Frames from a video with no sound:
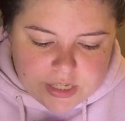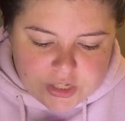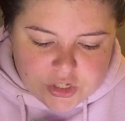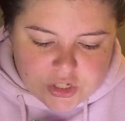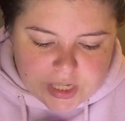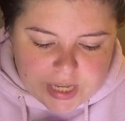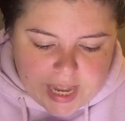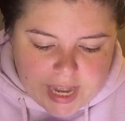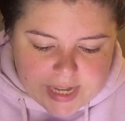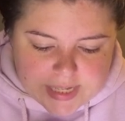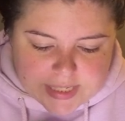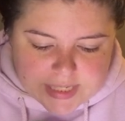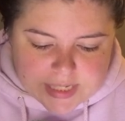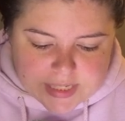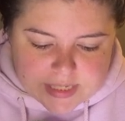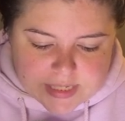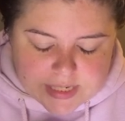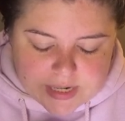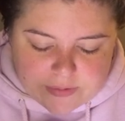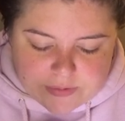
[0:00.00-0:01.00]
She asked
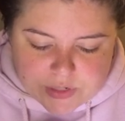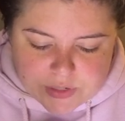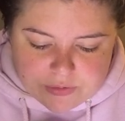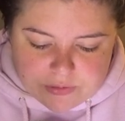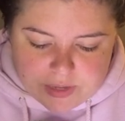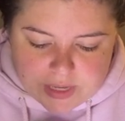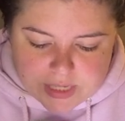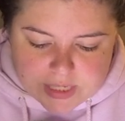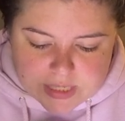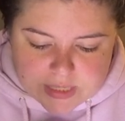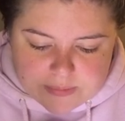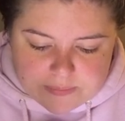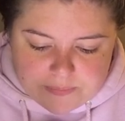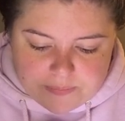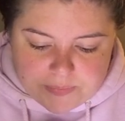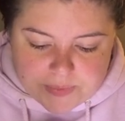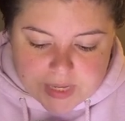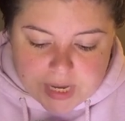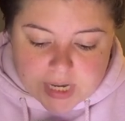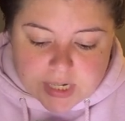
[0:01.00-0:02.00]
and stuffed her face.
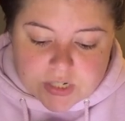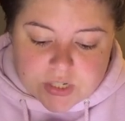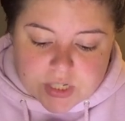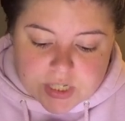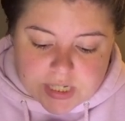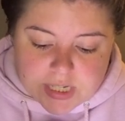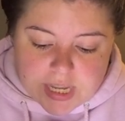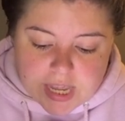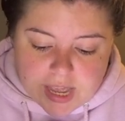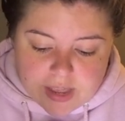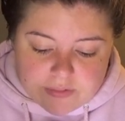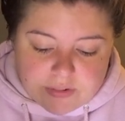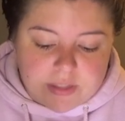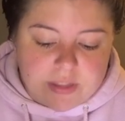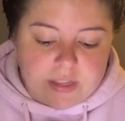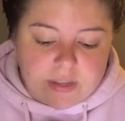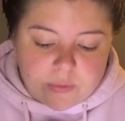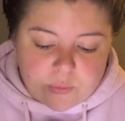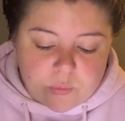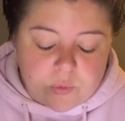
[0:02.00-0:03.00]
Actually,
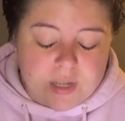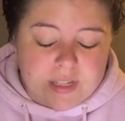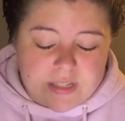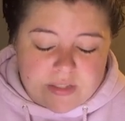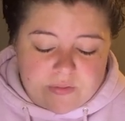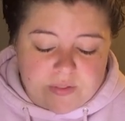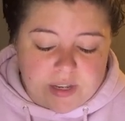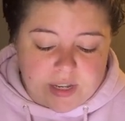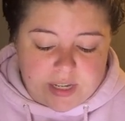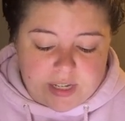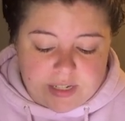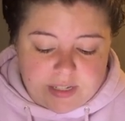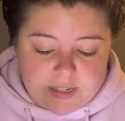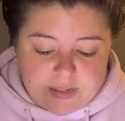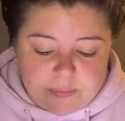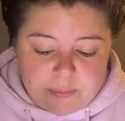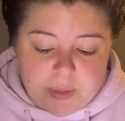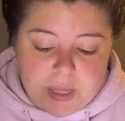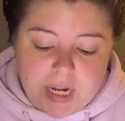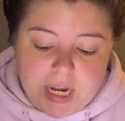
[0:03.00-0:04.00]
everything was fine,
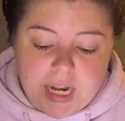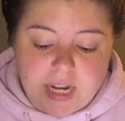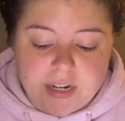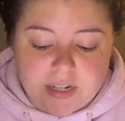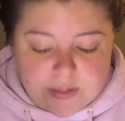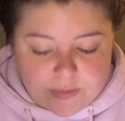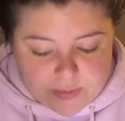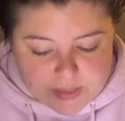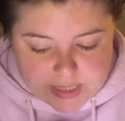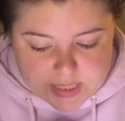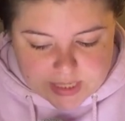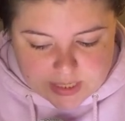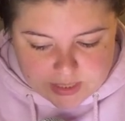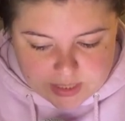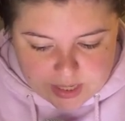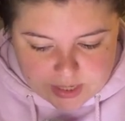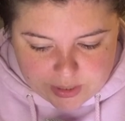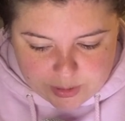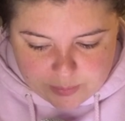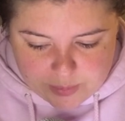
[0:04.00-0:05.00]
but Aaron was still
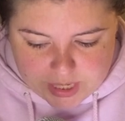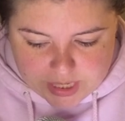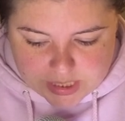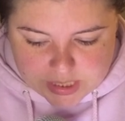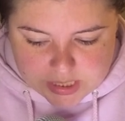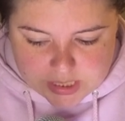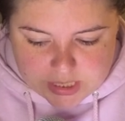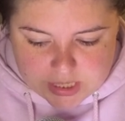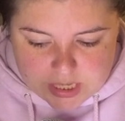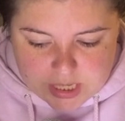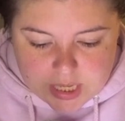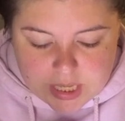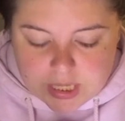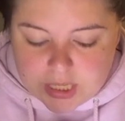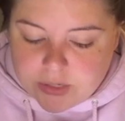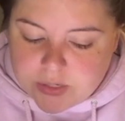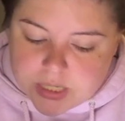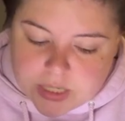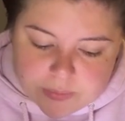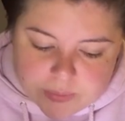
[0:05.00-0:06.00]
on your mind.
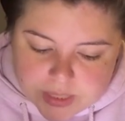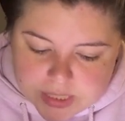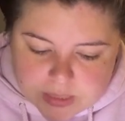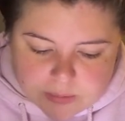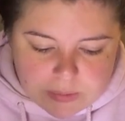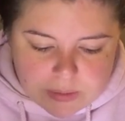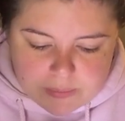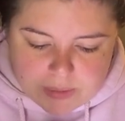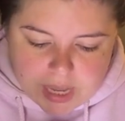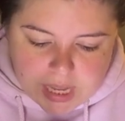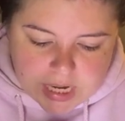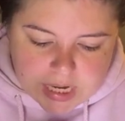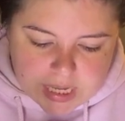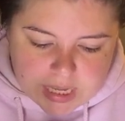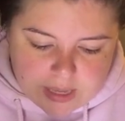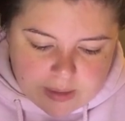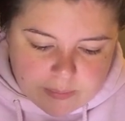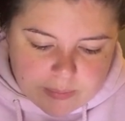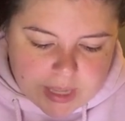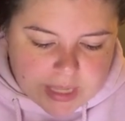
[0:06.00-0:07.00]
You didn't want to be mad at
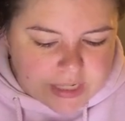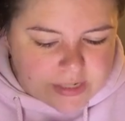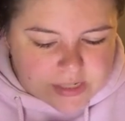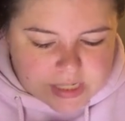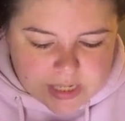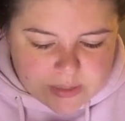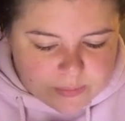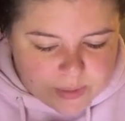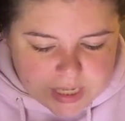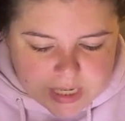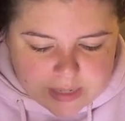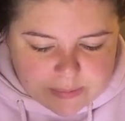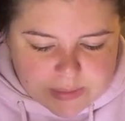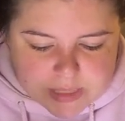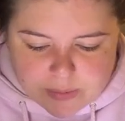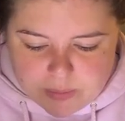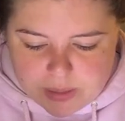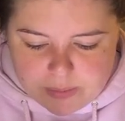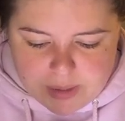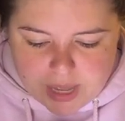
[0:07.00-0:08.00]
him, and you didn't want him
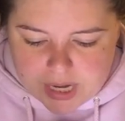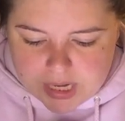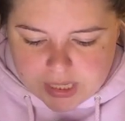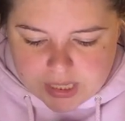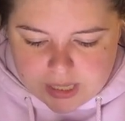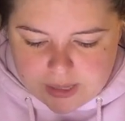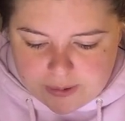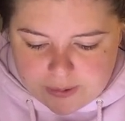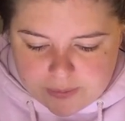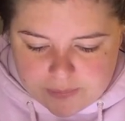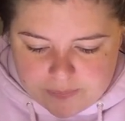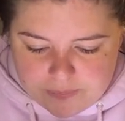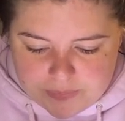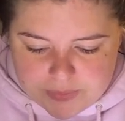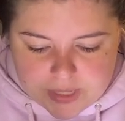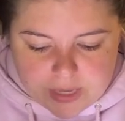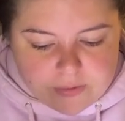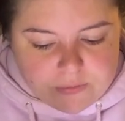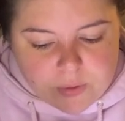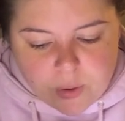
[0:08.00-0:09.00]
to be mad at you.
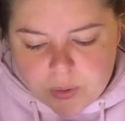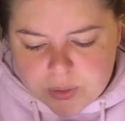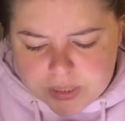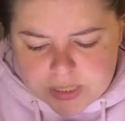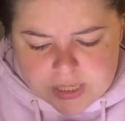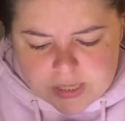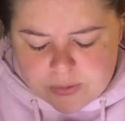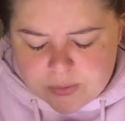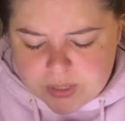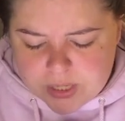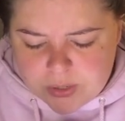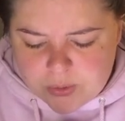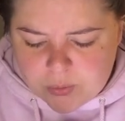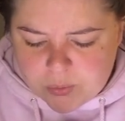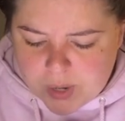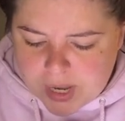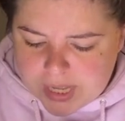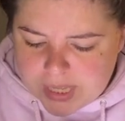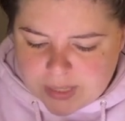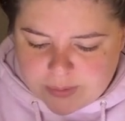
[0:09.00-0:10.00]
If only you knew
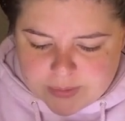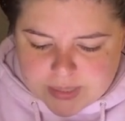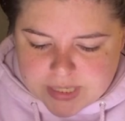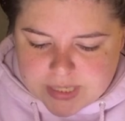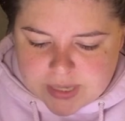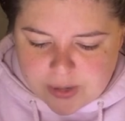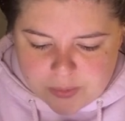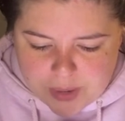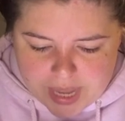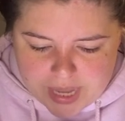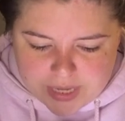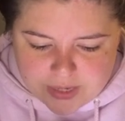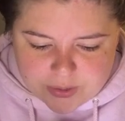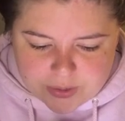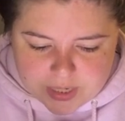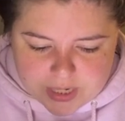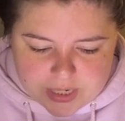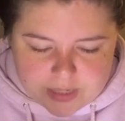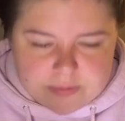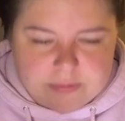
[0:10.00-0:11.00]
why he was so
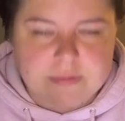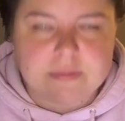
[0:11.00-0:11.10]
angry.